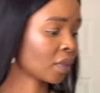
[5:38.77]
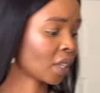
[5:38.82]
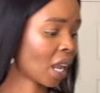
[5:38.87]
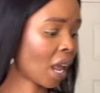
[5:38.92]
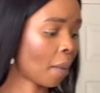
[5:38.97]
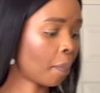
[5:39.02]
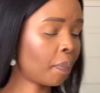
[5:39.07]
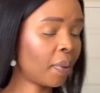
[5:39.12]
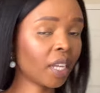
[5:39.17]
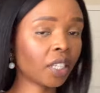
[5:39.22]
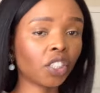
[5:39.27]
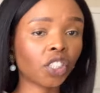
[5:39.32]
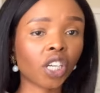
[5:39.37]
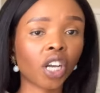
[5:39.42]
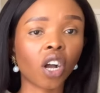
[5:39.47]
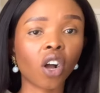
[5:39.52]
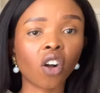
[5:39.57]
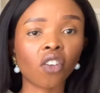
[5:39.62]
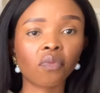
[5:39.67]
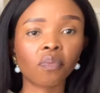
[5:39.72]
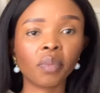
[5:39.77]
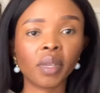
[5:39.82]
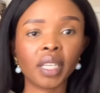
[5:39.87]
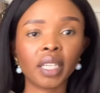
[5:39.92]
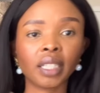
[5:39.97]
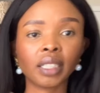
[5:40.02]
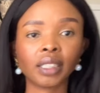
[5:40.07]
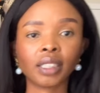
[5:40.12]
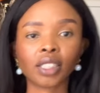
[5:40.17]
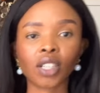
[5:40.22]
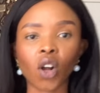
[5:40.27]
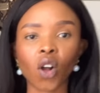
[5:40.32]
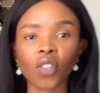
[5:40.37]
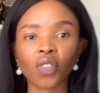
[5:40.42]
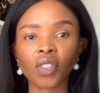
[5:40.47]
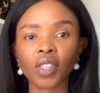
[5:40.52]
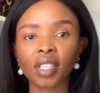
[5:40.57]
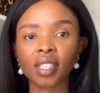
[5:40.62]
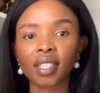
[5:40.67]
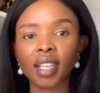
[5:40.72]
a picture of me
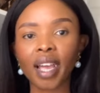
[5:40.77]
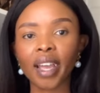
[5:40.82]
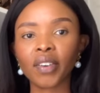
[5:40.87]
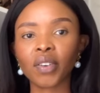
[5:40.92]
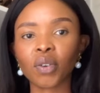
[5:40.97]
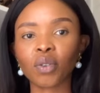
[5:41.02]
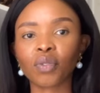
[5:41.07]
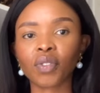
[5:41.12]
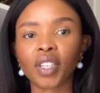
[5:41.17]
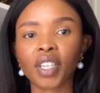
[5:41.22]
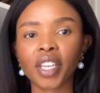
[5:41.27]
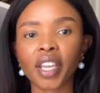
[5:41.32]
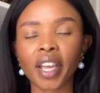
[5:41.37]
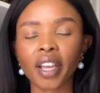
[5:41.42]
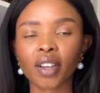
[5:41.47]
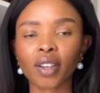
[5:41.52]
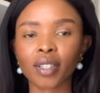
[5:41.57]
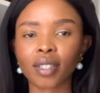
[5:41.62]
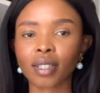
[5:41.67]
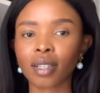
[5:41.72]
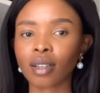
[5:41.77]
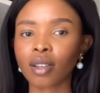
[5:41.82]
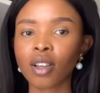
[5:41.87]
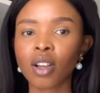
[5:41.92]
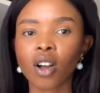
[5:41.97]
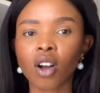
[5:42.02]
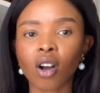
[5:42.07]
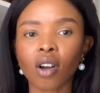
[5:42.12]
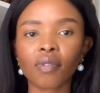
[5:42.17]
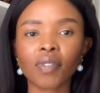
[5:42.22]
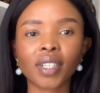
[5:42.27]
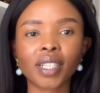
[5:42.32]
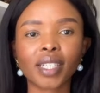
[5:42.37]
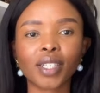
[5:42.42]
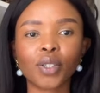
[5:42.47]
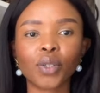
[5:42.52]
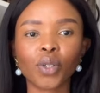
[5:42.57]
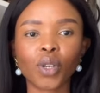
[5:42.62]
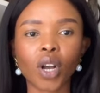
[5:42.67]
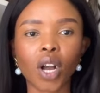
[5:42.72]
on the side over here. Because obviously
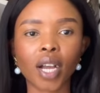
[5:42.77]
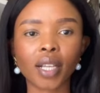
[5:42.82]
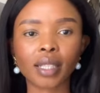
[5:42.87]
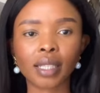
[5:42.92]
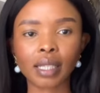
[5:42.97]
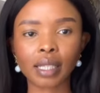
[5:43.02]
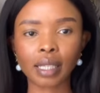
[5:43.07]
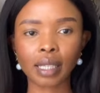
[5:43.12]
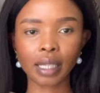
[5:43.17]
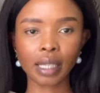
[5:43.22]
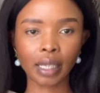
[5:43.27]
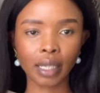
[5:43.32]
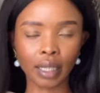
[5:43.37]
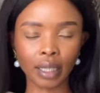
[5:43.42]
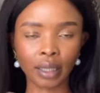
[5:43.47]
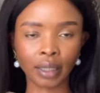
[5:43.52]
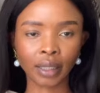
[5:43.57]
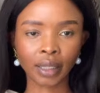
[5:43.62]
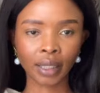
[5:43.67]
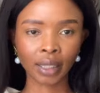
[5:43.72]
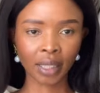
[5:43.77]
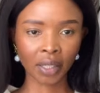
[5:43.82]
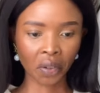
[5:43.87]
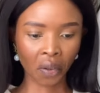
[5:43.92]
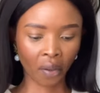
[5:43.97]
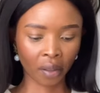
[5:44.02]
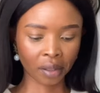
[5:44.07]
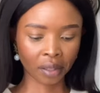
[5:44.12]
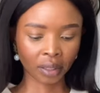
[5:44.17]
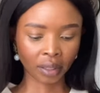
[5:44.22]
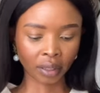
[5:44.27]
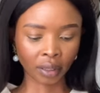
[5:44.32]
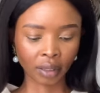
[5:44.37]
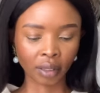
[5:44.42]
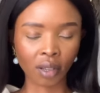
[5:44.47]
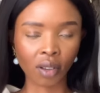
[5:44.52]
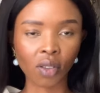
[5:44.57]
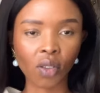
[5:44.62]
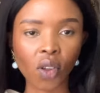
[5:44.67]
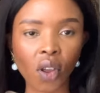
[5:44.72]
you can't see.
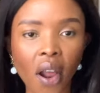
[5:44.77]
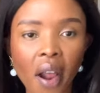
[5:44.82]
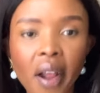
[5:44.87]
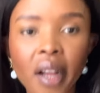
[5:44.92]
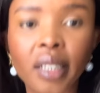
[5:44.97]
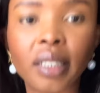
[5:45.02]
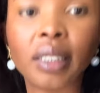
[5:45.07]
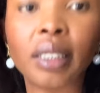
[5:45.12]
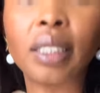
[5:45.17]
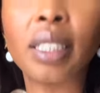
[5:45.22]
You can't,